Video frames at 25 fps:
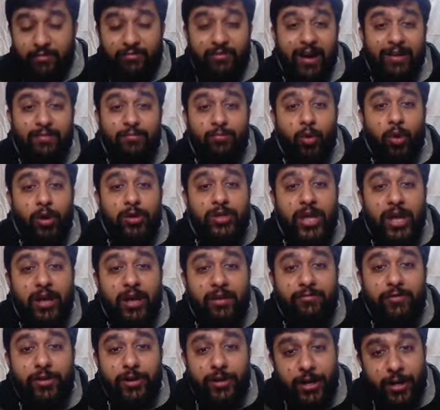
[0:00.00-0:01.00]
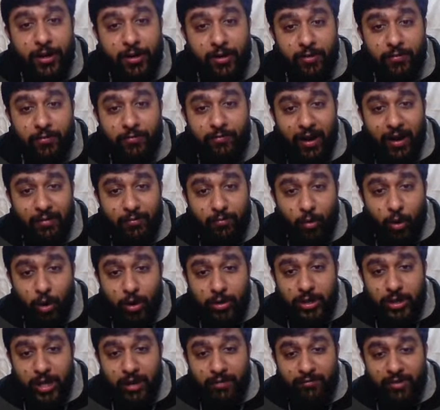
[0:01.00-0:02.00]
one more thing we did. One more
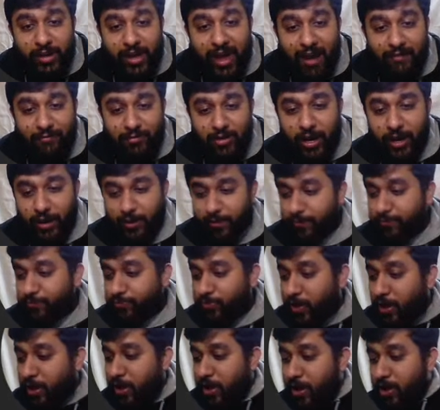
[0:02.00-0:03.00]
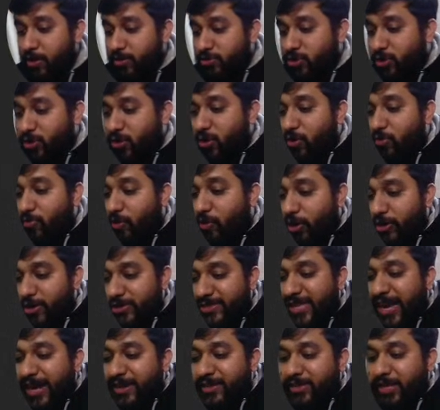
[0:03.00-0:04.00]
thing we have done. So what is
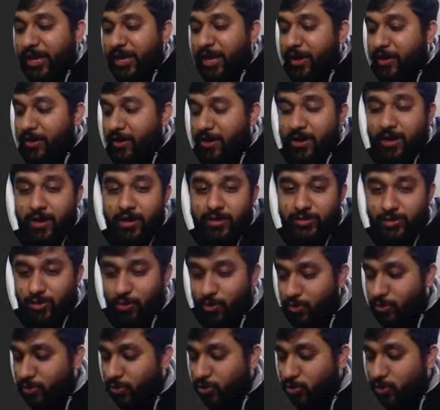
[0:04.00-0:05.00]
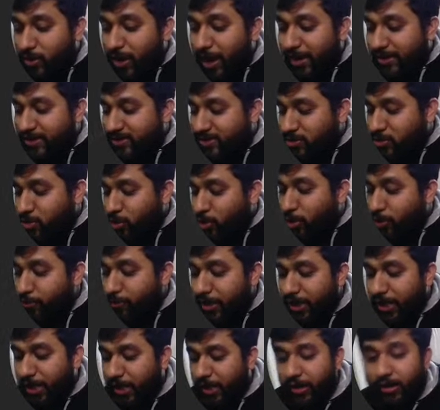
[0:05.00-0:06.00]
that thing? So you guys told
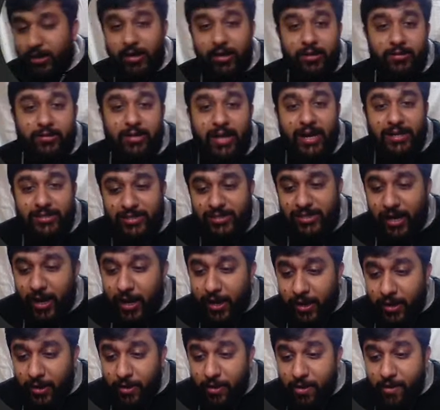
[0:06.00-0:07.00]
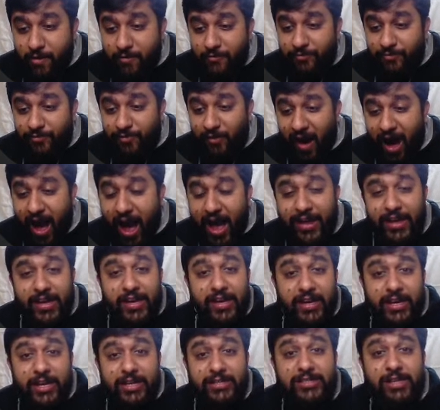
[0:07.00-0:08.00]
me that, sir,
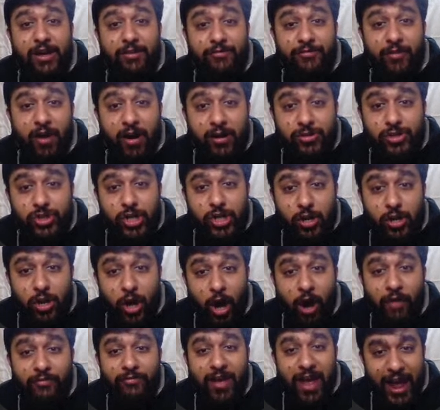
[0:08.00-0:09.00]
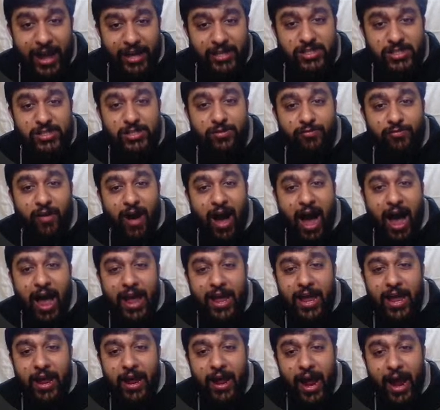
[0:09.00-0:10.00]
phi is a function of x,
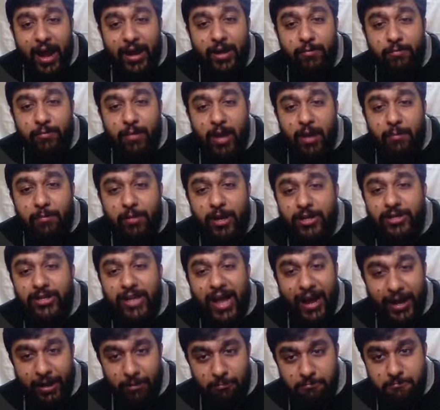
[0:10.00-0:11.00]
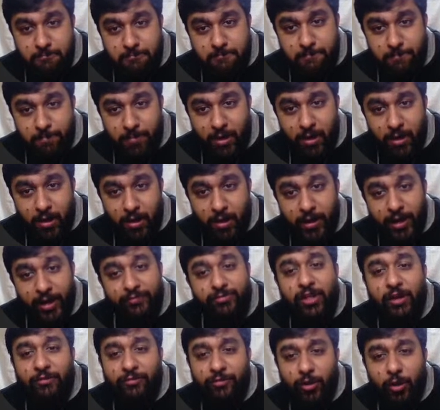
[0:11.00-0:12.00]
y and maybe time if
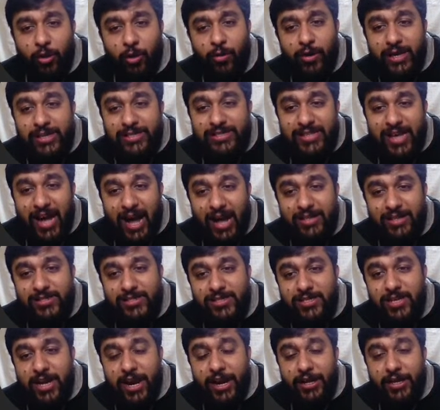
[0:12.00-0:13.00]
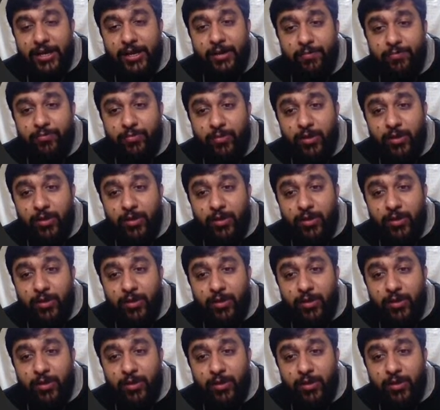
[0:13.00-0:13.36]
the flow is unsteady.